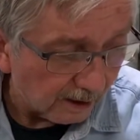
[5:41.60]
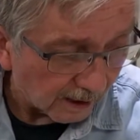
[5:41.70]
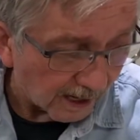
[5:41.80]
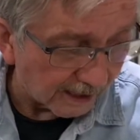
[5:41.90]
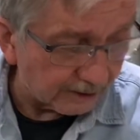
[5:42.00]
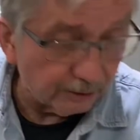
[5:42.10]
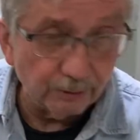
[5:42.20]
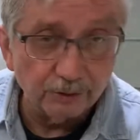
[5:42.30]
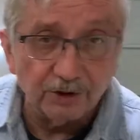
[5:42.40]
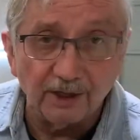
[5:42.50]
I
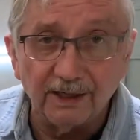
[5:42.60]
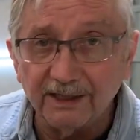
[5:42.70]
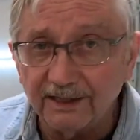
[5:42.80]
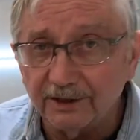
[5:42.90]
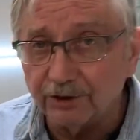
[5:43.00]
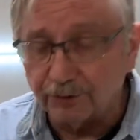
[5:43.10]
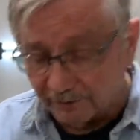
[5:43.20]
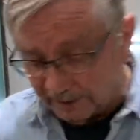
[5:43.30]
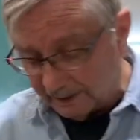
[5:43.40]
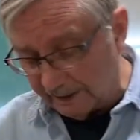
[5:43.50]
use a heat
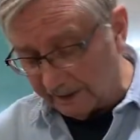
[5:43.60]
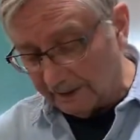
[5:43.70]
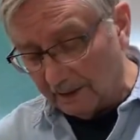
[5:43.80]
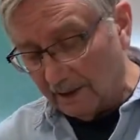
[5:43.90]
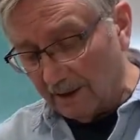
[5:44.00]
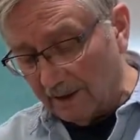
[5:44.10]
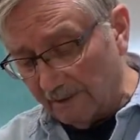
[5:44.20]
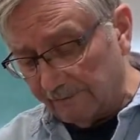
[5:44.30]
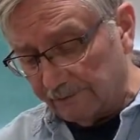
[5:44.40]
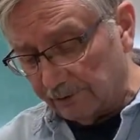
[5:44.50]
shrinking
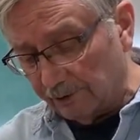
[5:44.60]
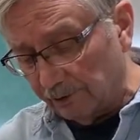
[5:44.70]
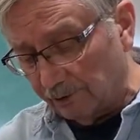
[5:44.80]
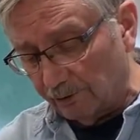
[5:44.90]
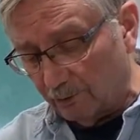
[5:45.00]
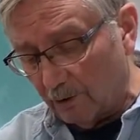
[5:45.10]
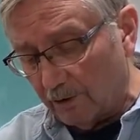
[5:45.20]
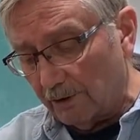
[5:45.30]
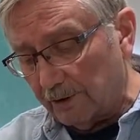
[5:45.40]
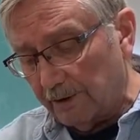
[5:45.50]
glove to do the
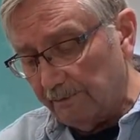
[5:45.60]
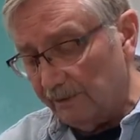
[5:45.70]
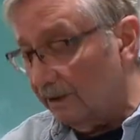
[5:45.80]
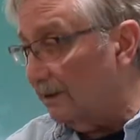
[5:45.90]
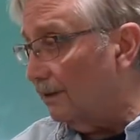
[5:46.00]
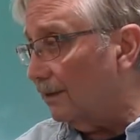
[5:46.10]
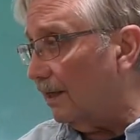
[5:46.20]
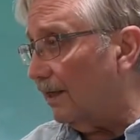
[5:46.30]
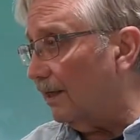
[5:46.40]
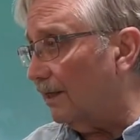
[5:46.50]
work.
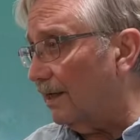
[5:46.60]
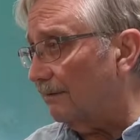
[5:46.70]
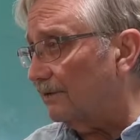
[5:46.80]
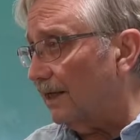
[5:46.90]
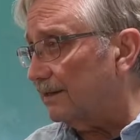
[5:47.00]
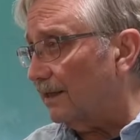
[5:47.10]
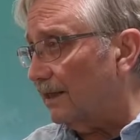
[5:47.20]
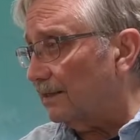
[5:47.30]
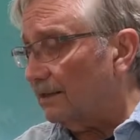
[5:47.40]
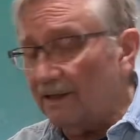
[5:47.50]
And I've got
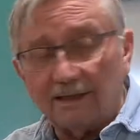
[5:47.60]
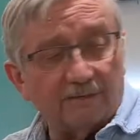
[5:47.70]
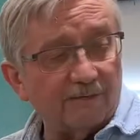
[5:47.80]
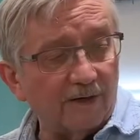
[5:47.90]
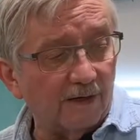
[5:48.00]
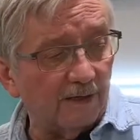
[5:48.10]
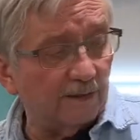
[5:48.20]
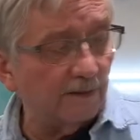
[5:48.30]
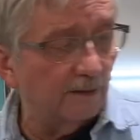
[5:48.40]
that glove on.